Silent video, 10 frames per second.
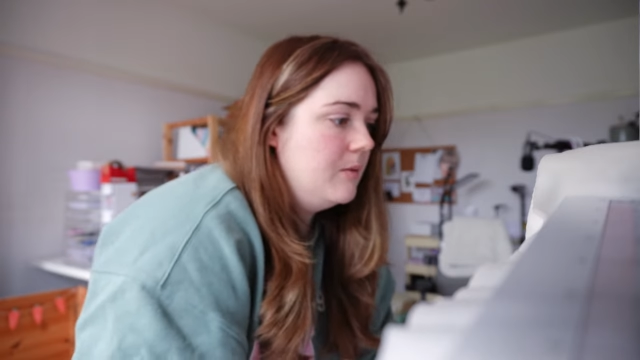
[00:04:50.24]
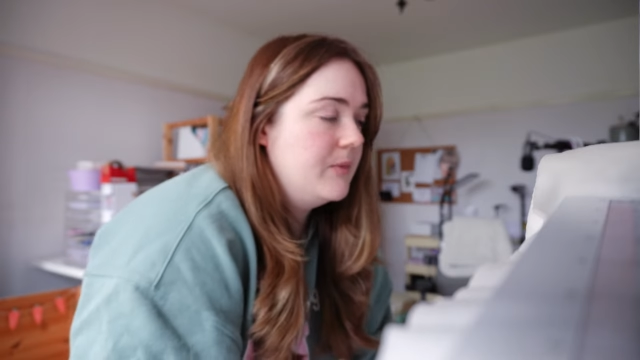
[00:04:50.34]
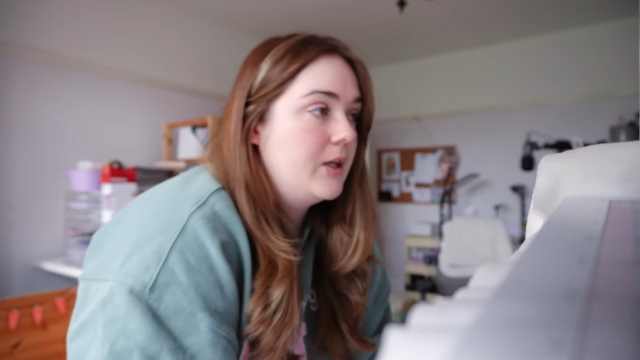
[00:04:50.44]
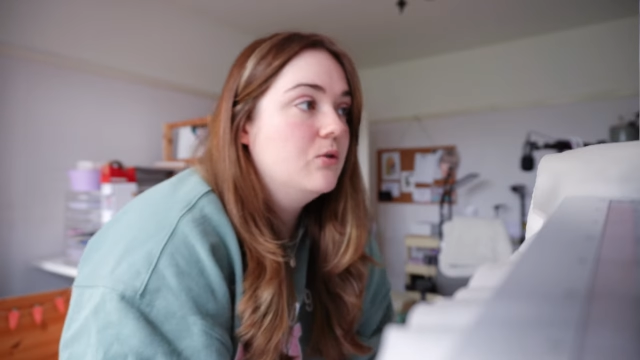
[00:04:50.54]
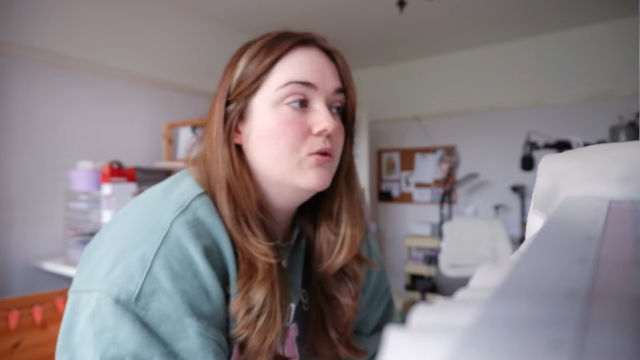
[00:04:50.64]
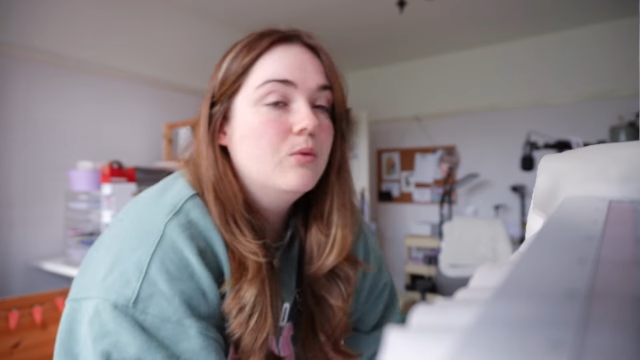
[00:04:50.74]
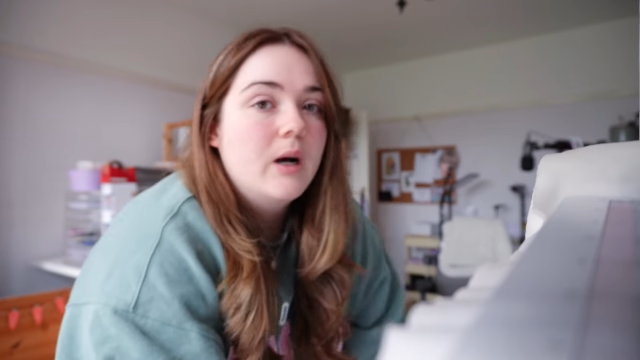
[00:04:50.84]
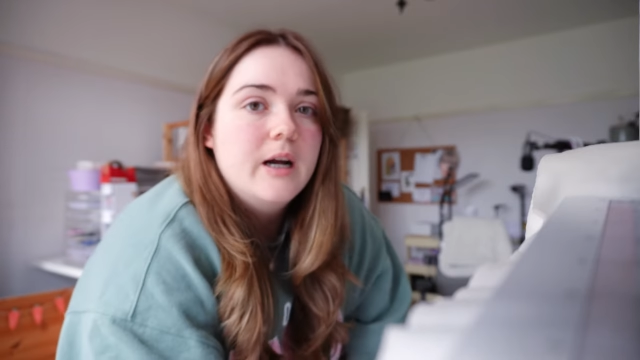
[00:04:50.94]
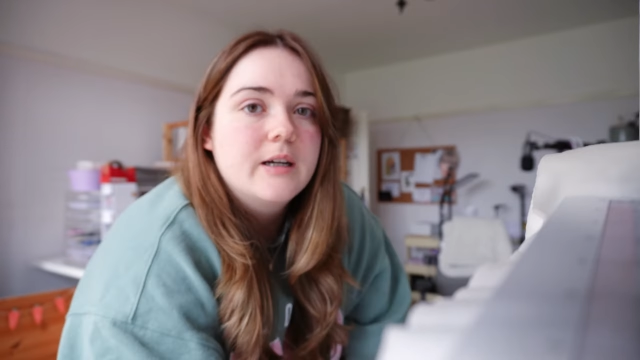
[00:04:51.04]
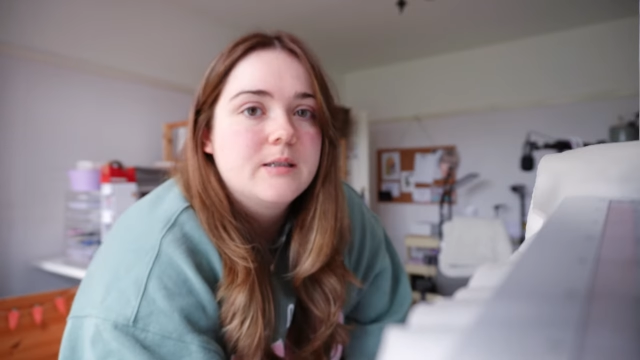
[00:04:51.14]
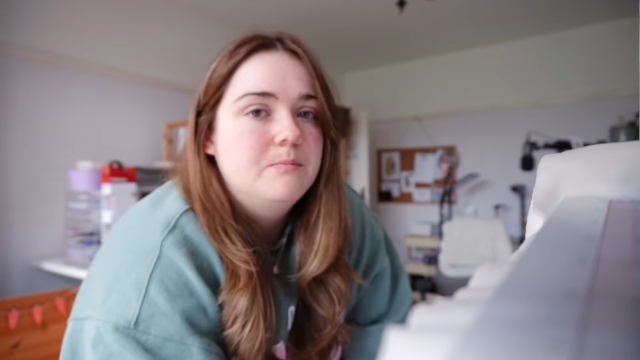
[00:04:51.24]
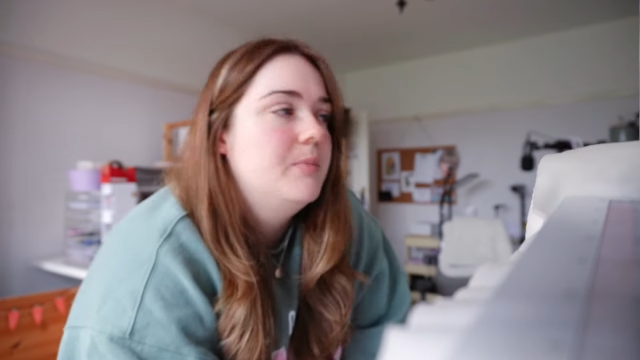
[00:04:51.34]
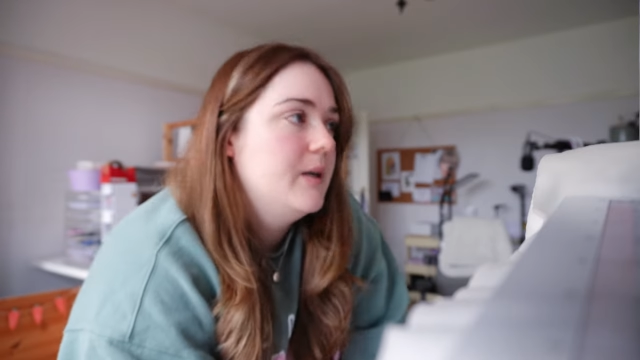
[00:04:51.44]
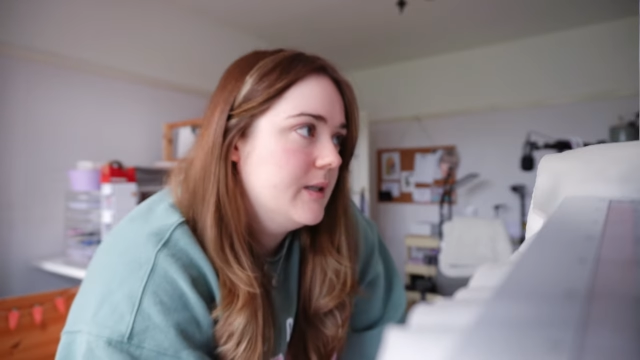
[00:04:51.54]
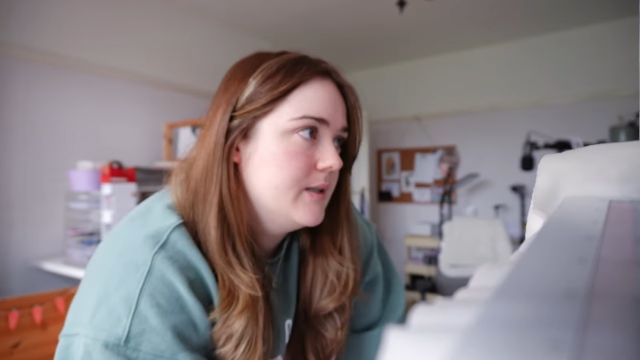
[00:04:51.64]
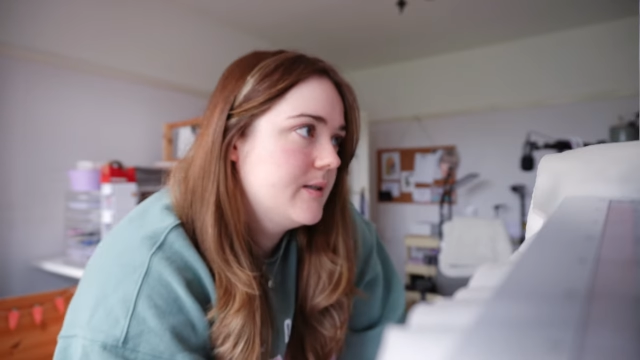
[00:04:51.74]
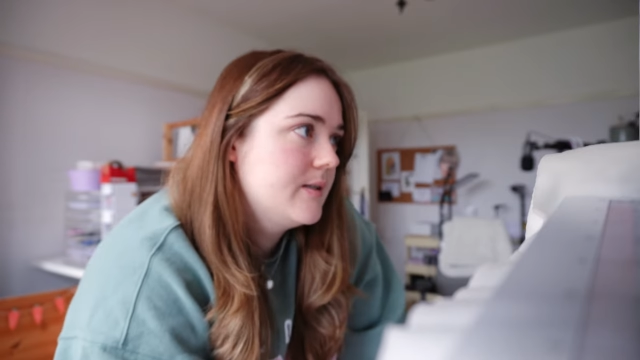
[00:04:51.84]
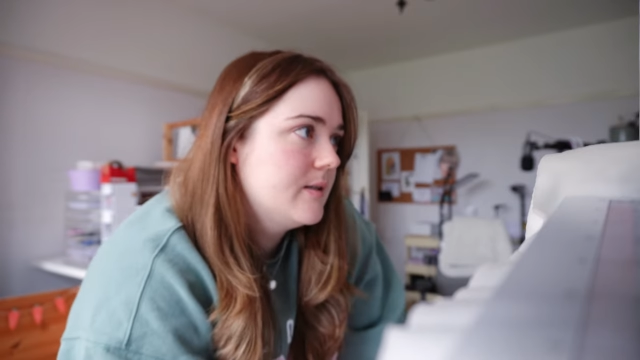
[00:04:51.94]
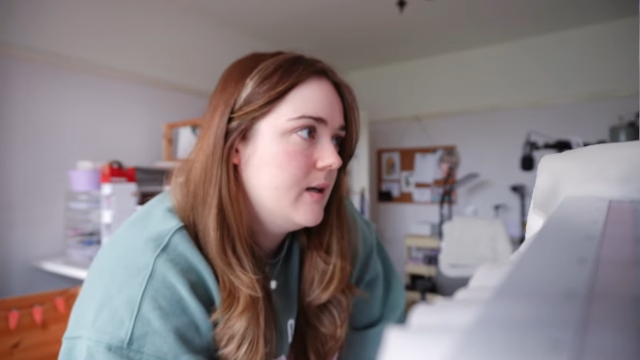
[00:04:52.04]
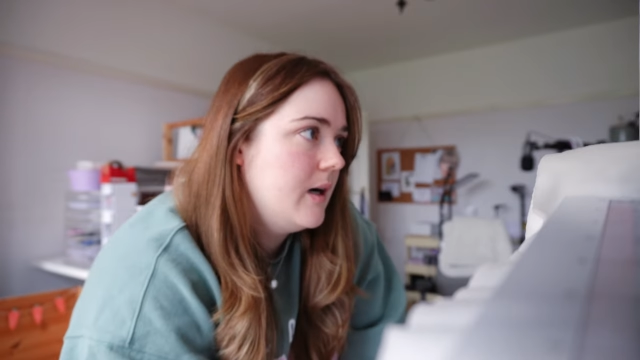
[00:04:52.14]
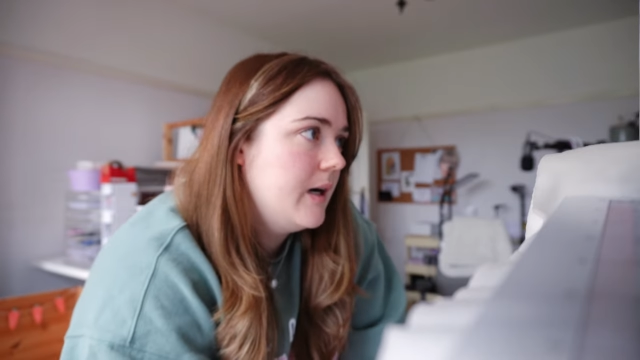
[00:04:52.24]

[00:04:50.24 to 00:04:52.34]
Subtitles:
they all worked, but